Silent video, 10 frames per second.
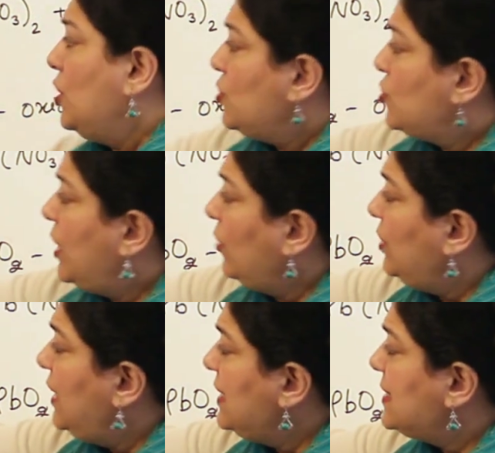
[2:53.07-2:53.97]
So now
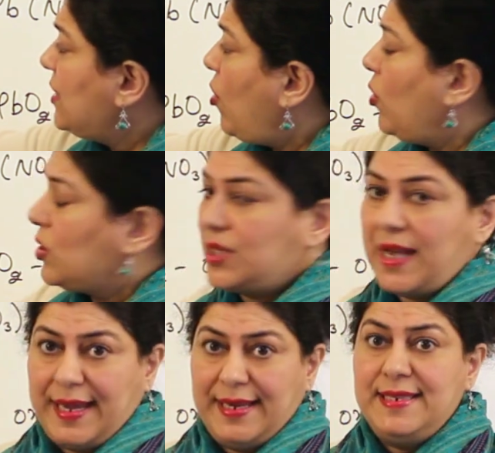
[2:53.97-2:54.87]
these
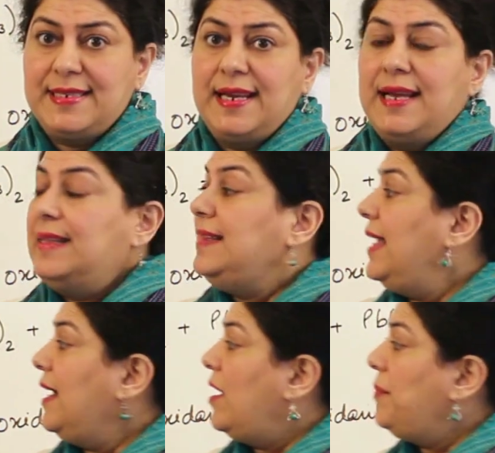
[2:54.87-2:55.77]
oxides
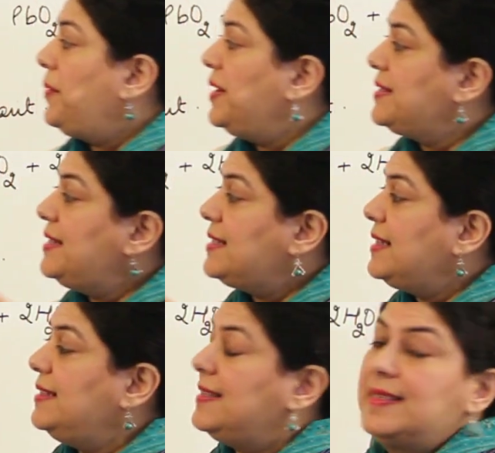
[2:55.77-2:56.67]
they are present
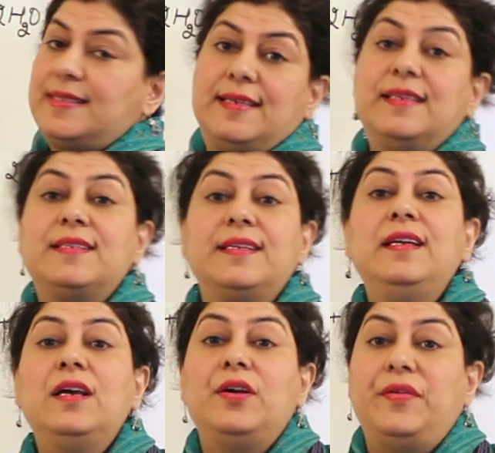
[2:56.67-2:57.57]
in this
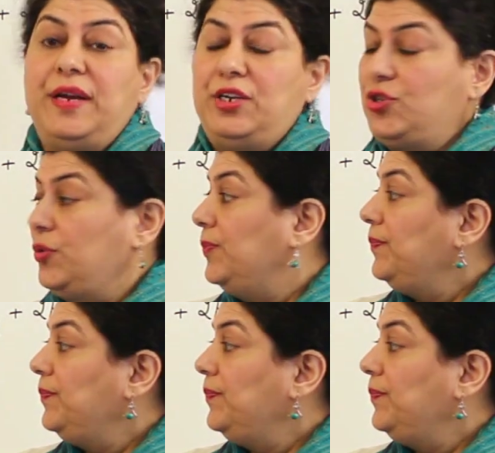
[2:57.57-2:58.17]
certain ratio.